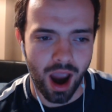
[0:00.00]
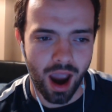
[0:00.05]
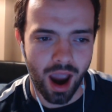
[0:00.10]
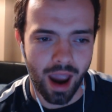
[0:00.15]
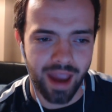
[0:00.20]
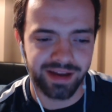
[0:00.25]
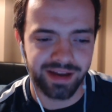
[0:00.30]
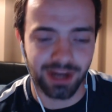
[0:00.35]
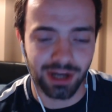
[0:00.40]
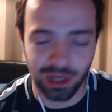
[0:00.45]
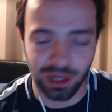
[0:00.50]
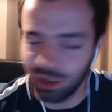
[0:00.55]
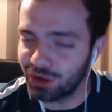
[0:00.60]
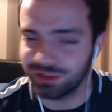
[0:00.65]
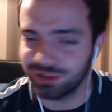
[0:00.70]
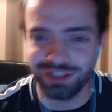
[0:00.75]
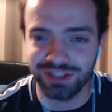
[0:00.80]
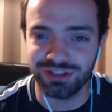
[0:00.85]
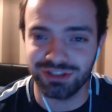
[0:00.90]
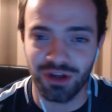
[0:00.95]
He
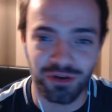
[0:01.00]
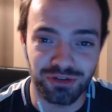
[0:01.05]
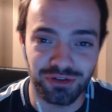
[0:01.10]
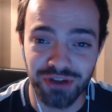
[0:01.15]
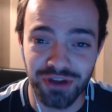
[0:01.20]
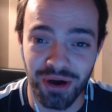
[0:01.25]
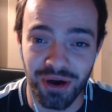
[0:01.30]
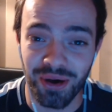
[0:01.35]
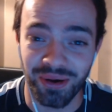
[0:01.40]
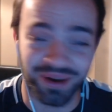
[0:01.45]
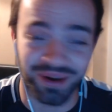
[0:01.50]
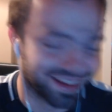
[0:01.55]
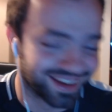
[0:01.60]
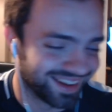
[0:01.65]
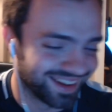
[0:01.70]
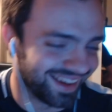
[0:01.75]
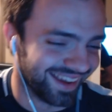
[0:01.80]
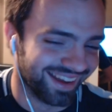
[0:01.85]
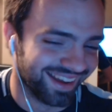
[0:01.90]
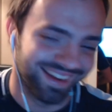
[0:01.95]
clocked his own dog.
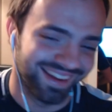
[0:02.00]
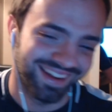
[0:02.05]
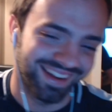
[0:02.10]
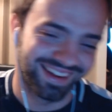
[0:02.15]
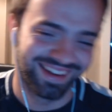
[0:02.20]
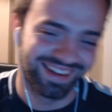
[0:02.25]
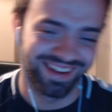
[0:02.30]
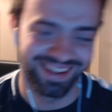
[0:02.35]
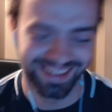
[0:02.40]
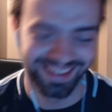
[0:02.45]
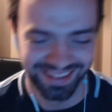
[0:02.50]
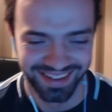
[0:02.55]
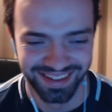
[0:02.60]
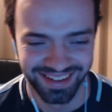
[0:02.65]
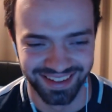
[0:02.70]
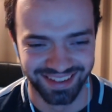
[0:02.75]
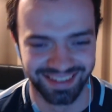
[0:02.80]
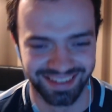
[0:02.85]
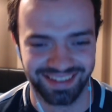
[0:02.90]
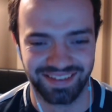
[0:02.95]

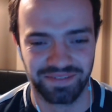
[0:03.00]
His